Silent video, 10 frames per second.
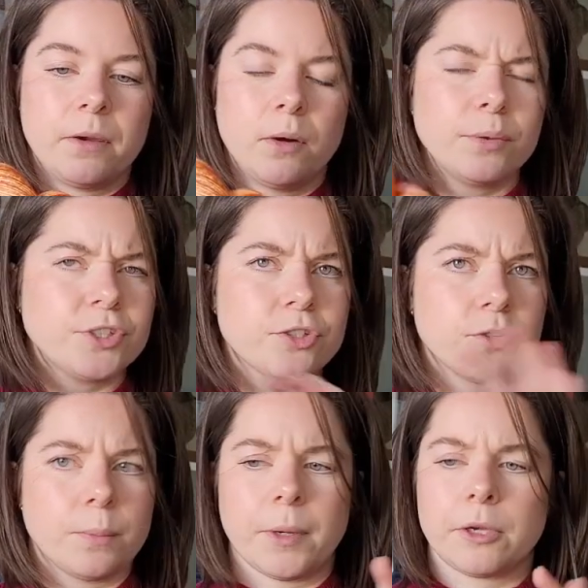Orange is
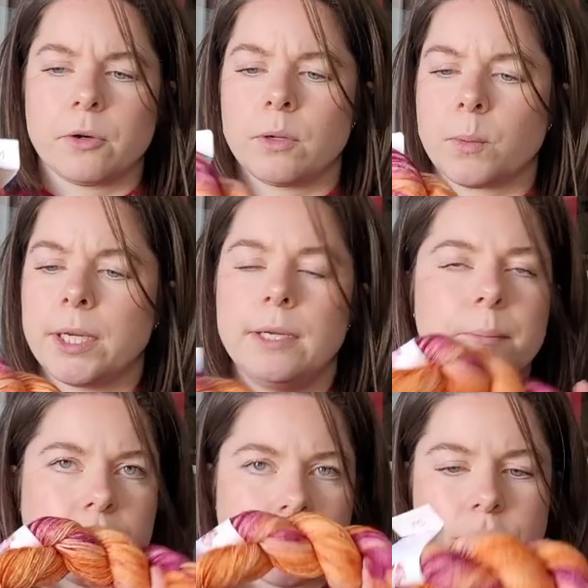not my color really,
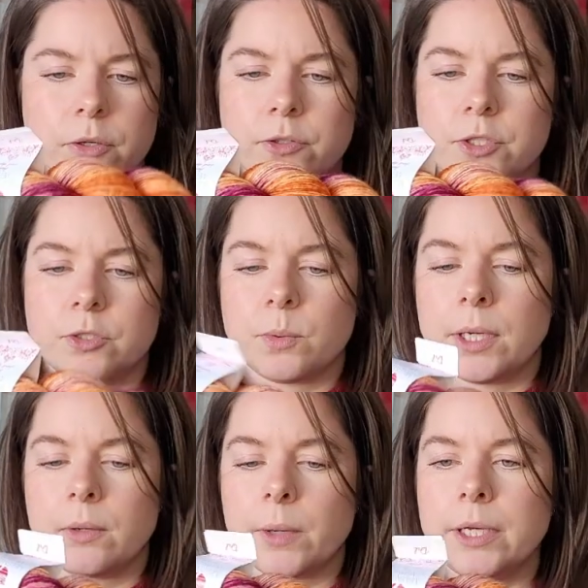but in socks it's
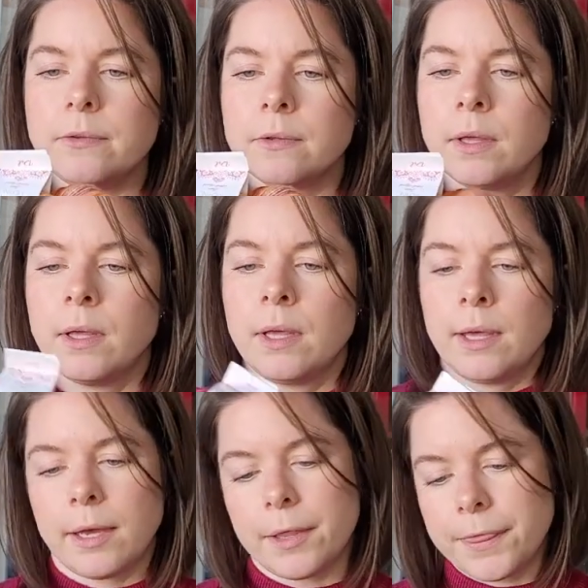really great.
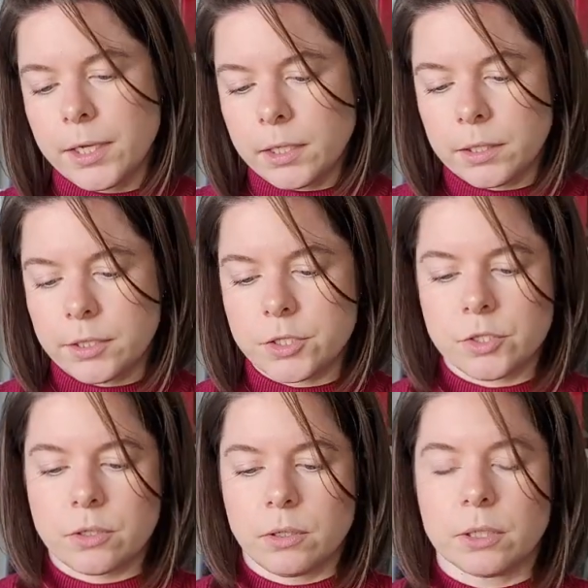I think this
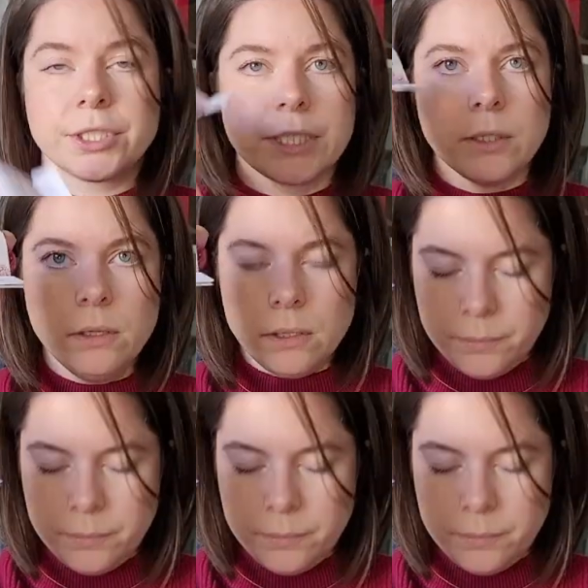is the color Deal.